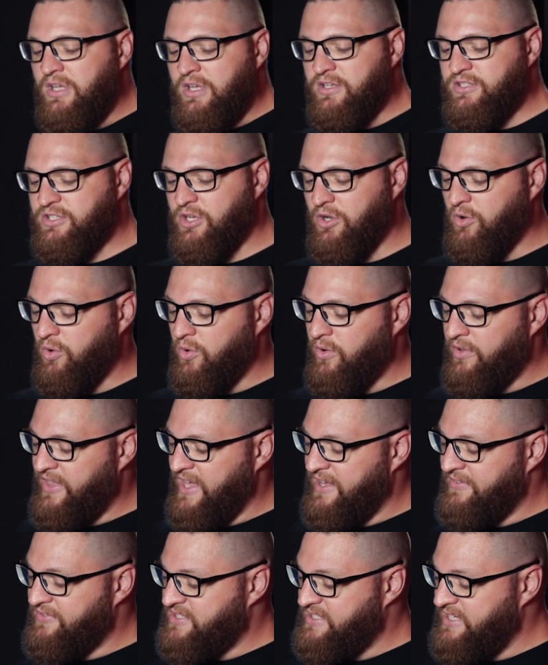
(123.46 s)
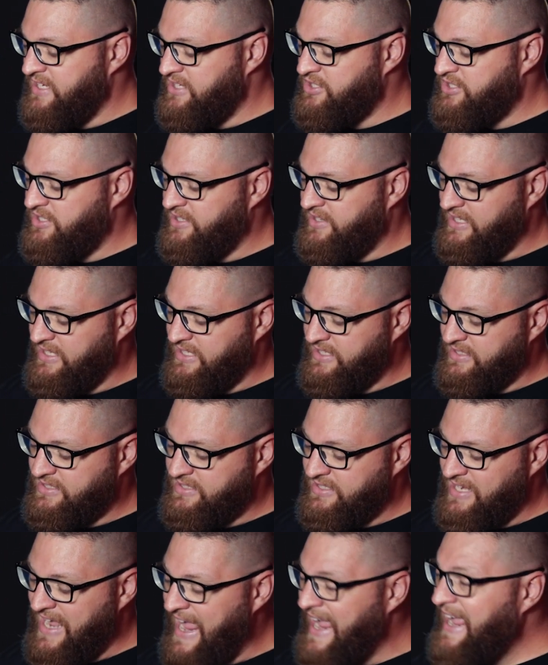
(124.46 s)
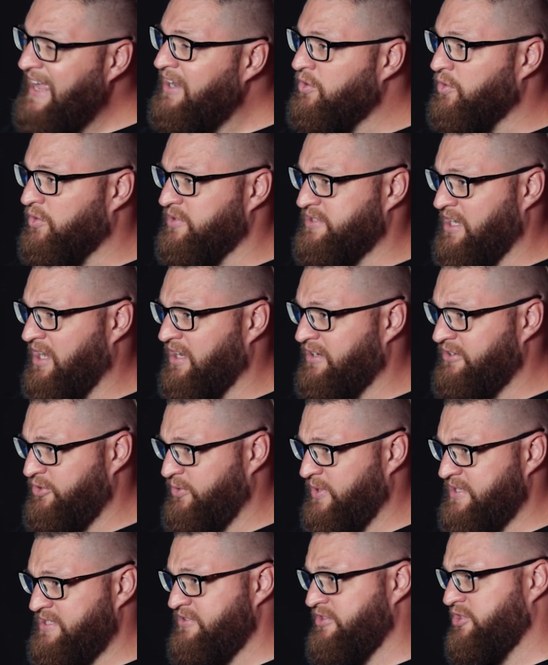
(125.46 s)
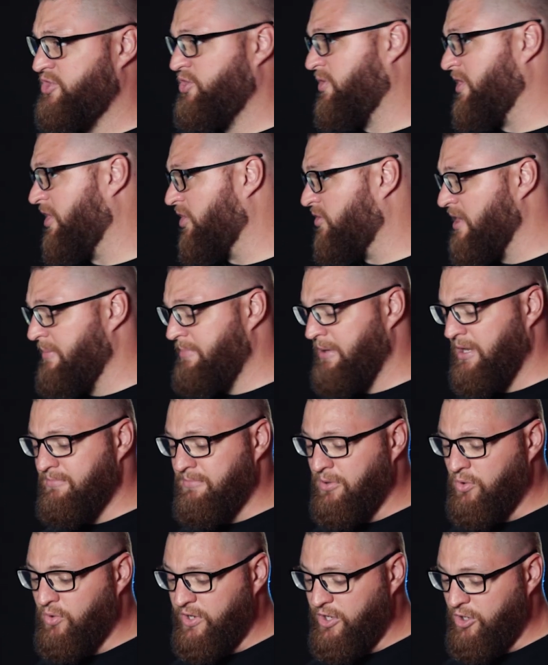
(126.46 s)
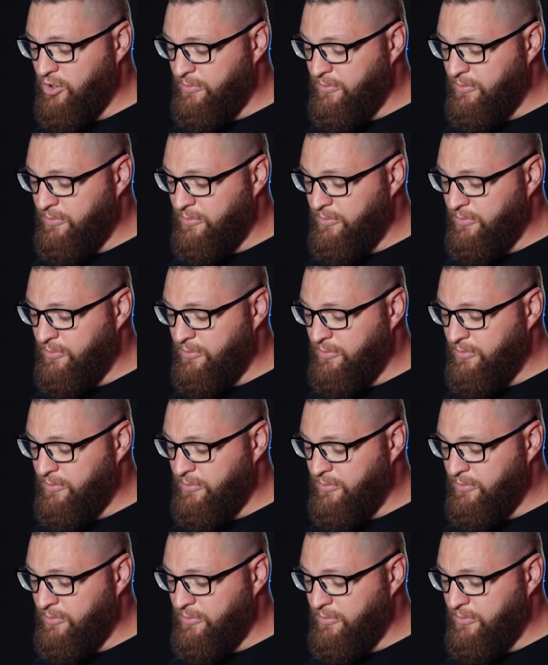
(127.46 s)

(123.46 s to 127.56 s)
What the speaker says: So they've stitched these handles onto it so that you can grip it and pull it